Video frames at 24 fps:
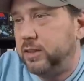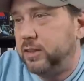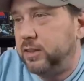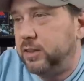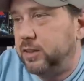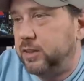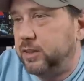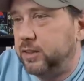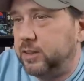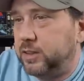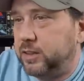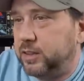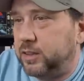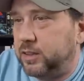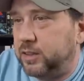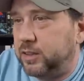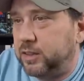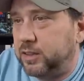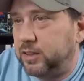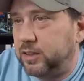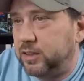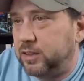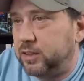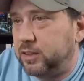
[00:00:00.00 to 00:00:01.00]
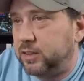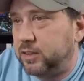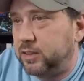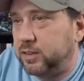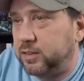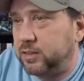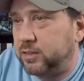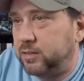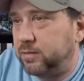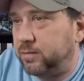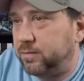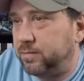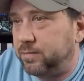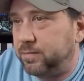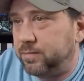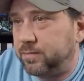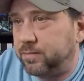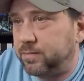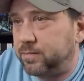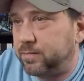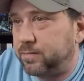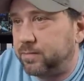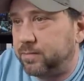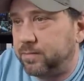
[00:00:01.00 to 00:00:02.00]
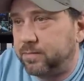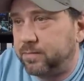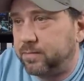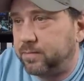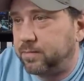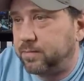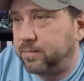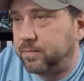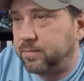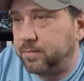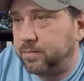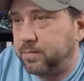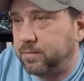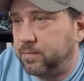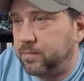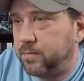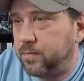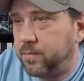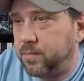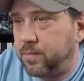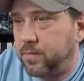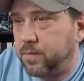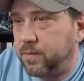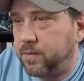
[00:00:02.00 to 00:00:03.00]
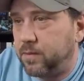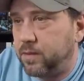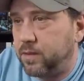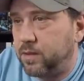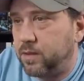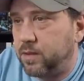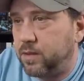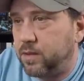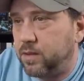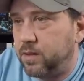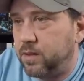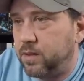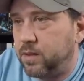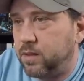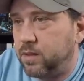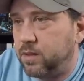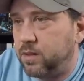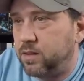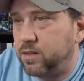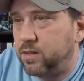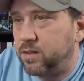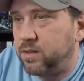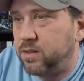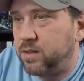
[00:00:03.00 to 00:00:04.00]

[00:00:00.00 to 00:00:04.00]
[no speech]